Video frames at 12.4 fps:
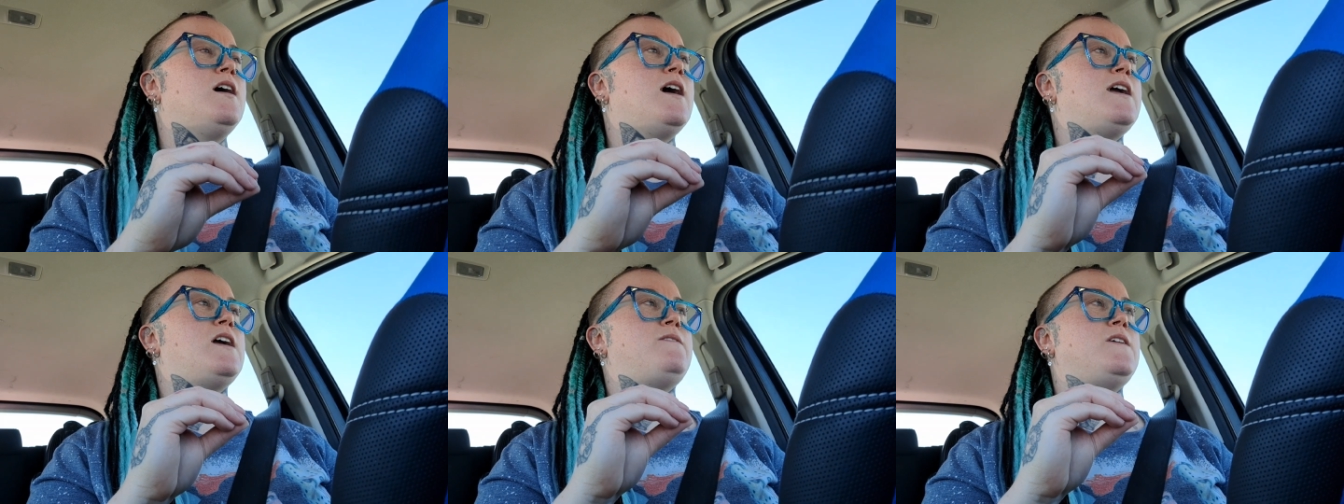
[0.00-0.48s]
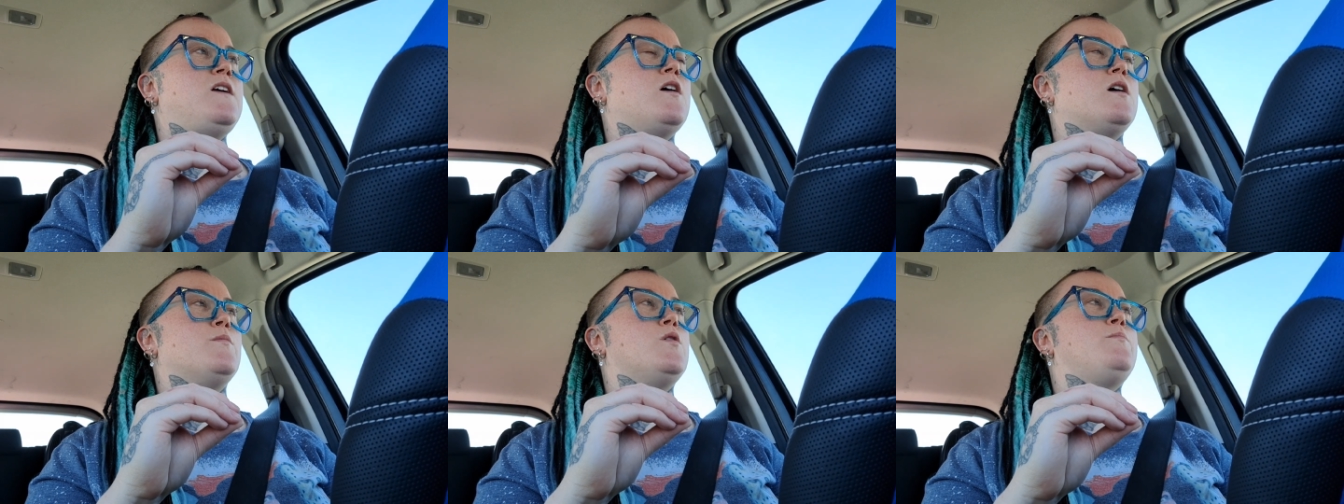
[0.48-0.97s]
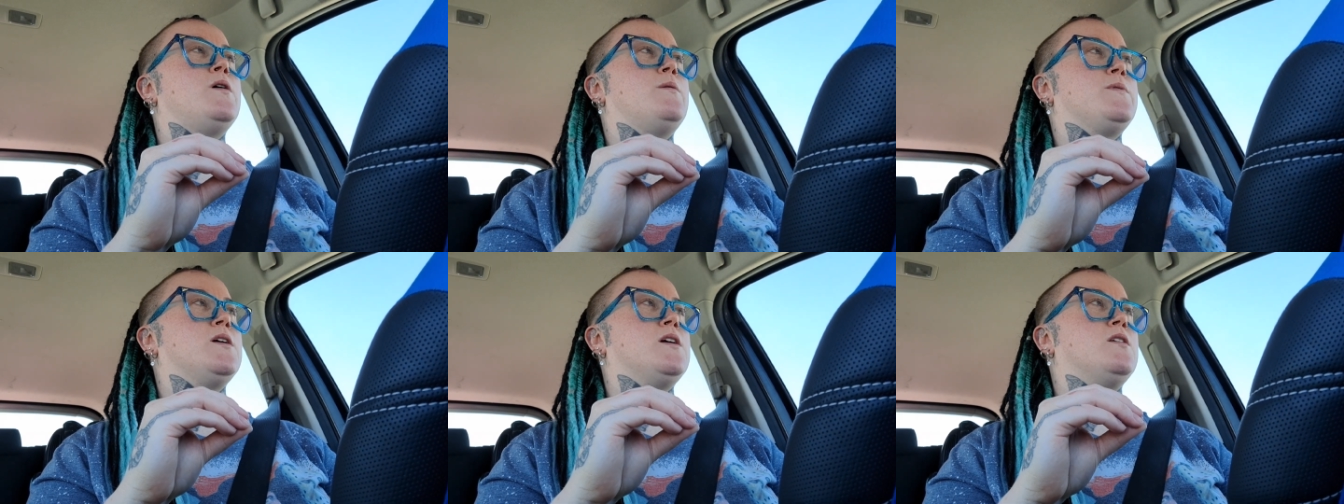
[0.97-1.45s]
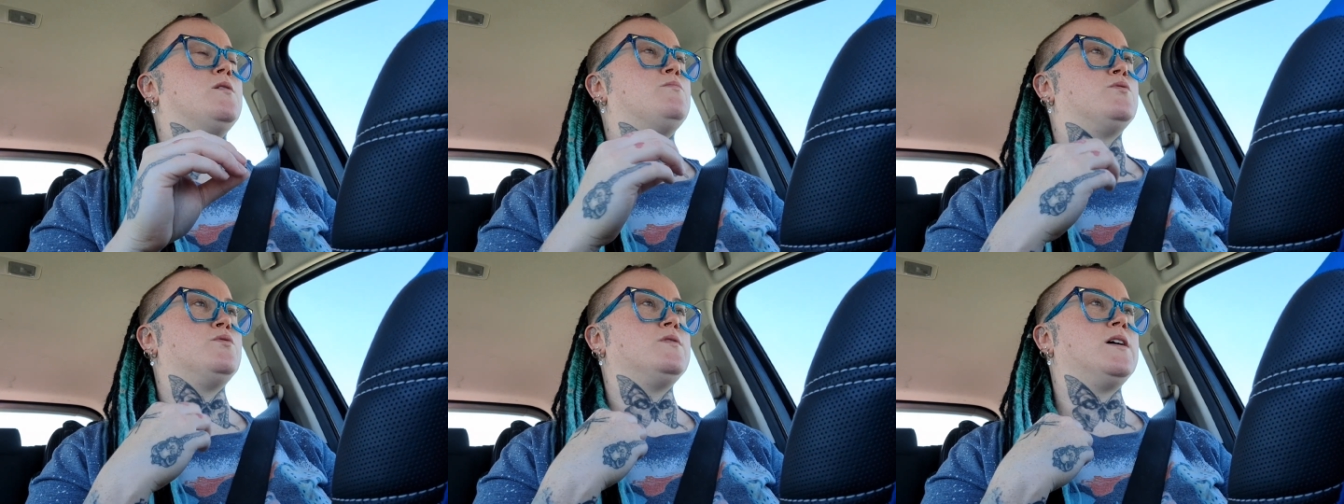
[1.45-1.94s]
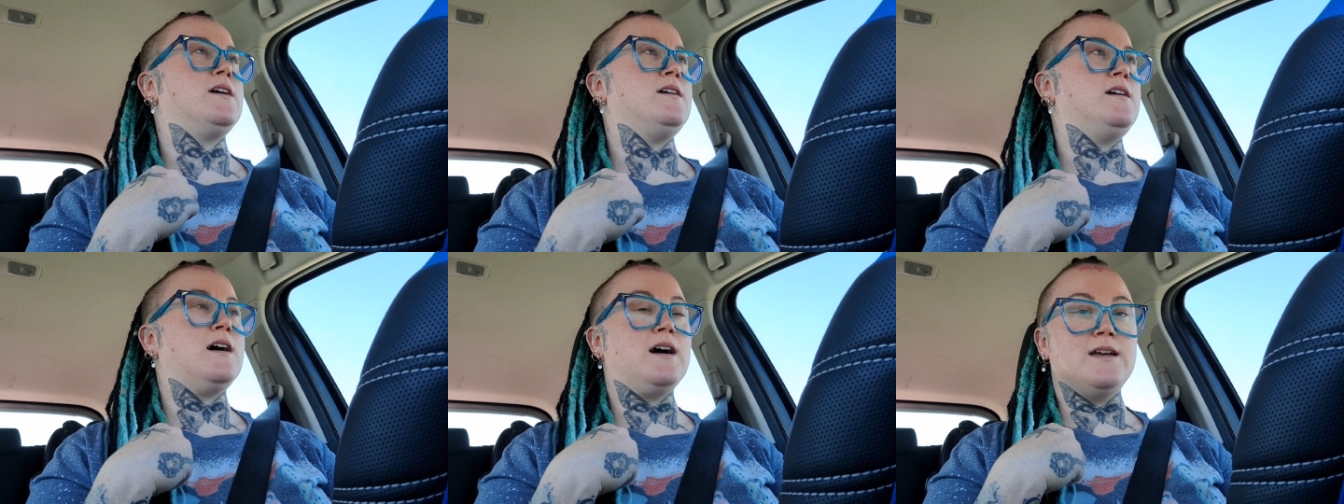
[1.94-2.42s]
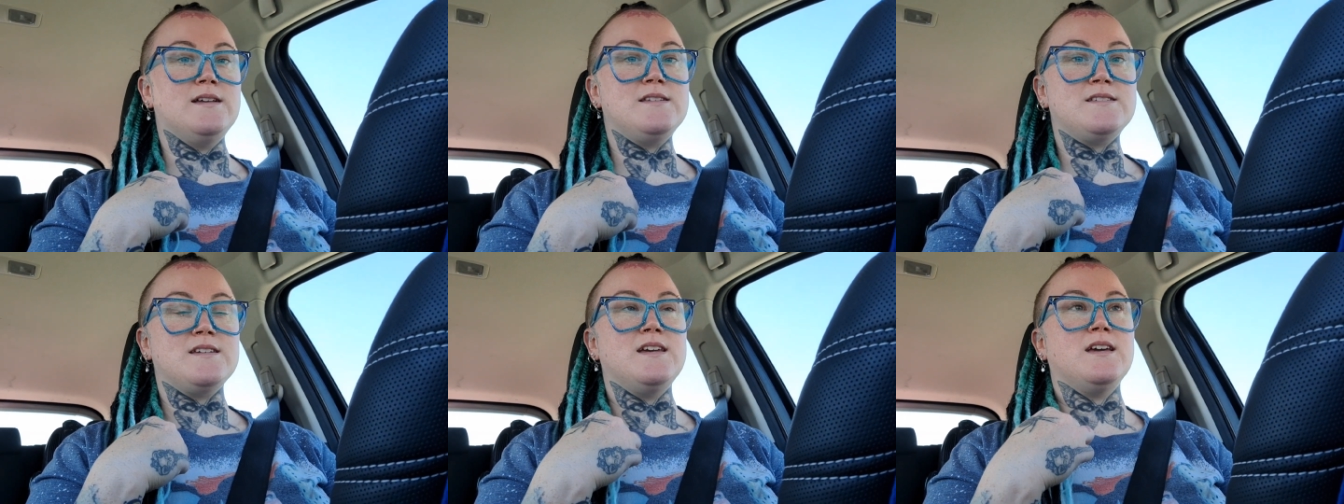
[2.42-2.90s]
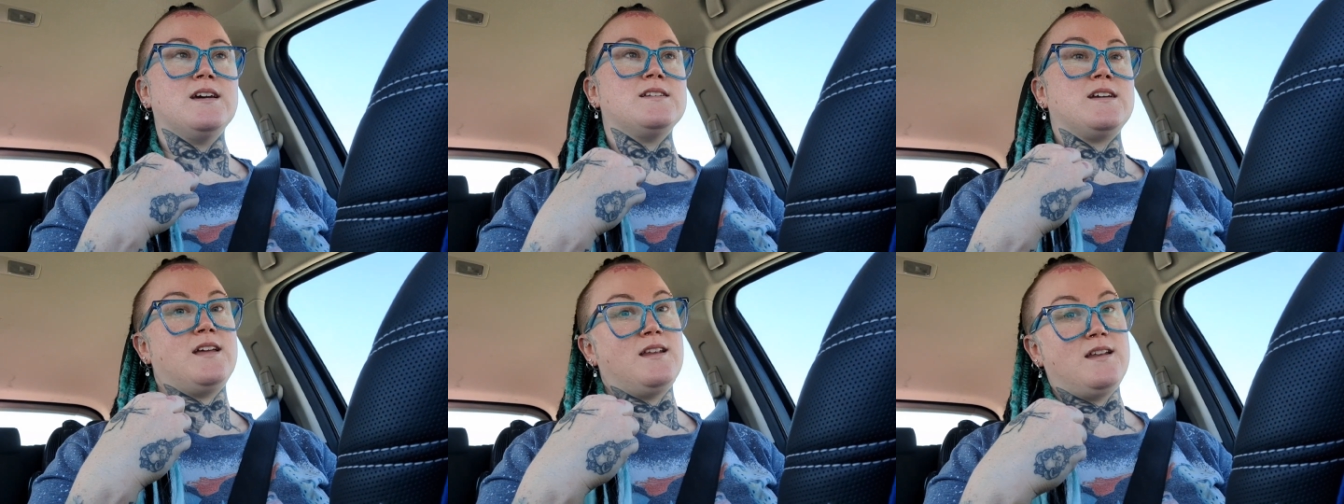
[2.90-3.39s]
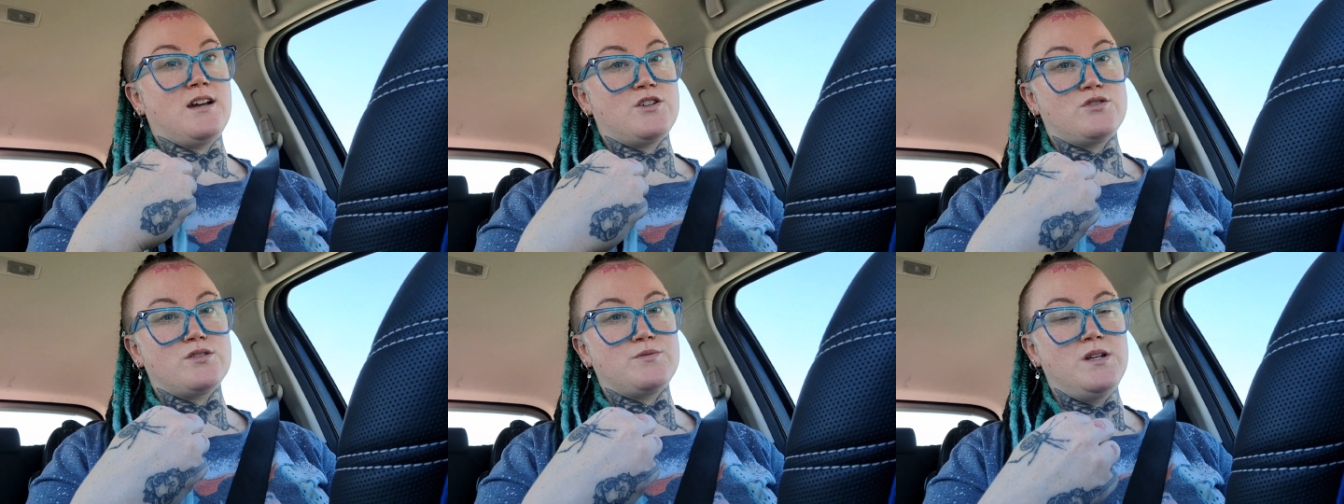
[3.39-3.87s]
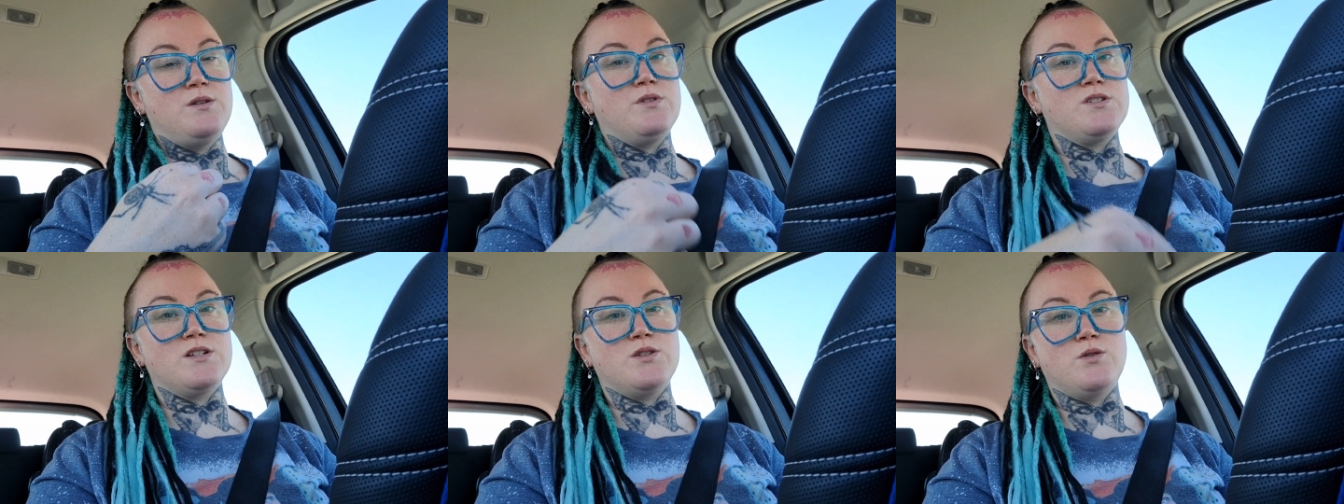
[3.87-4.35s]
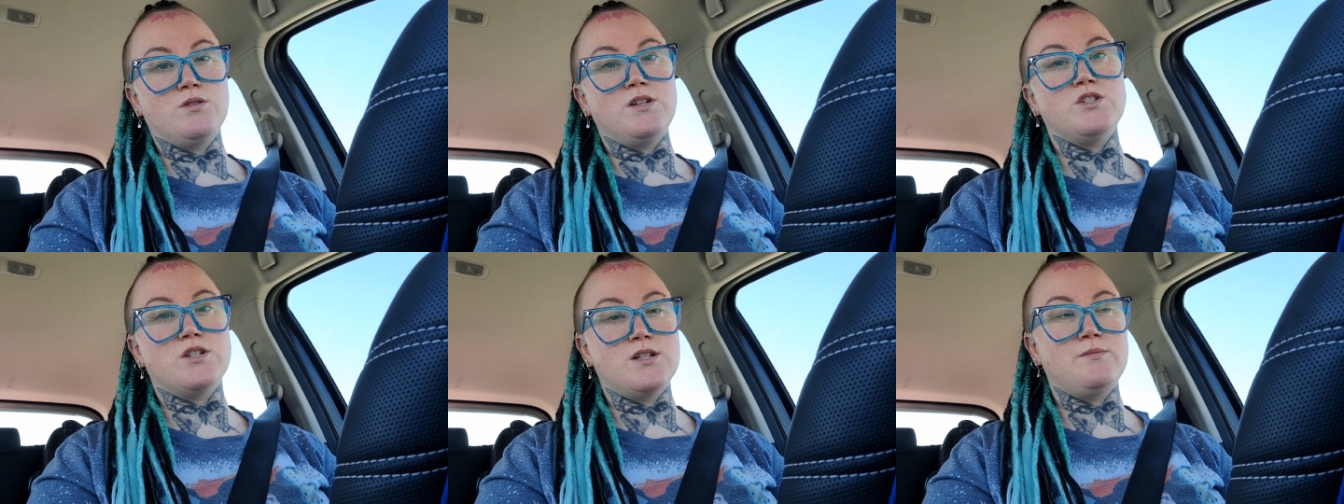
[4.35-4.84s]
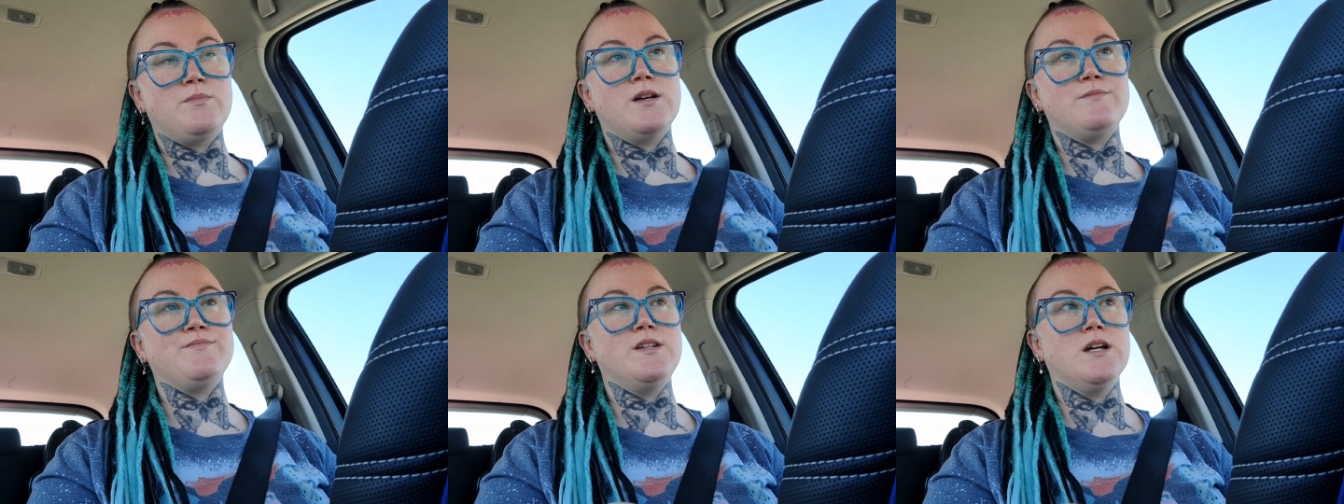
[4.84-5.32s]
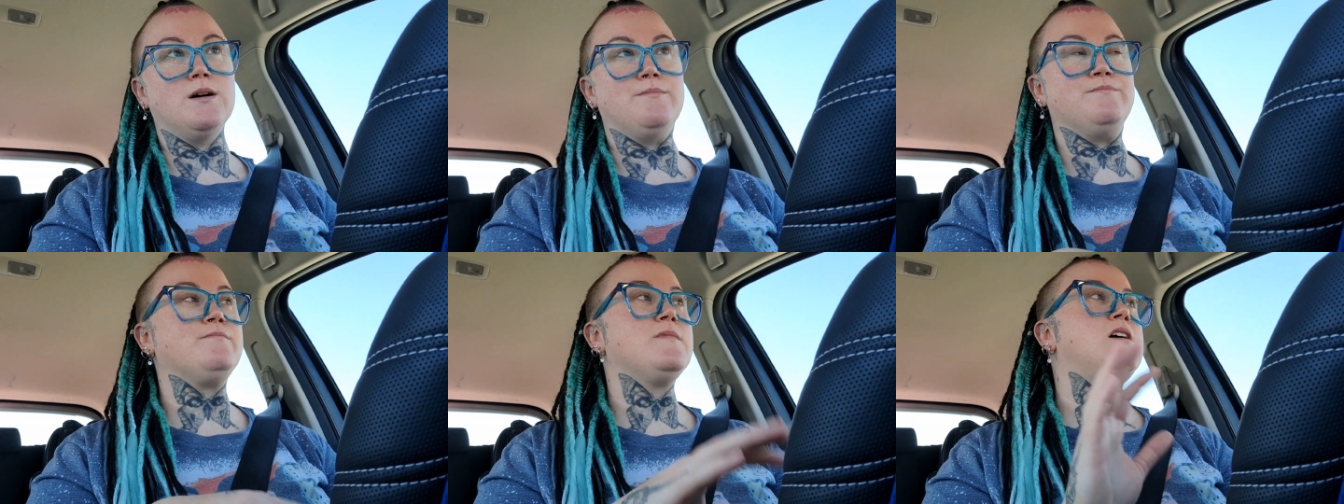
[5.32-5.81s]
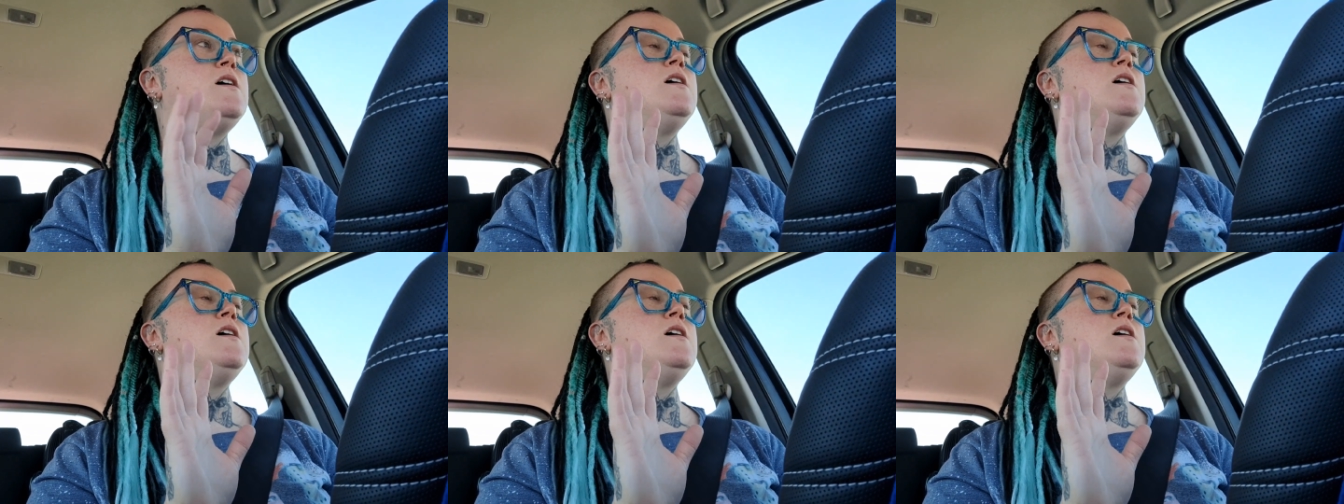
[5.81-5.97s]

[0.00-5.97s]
I get the caramel pumpkin brulee iced, and I get it extra sweet, which I totally shouldn't, but yum.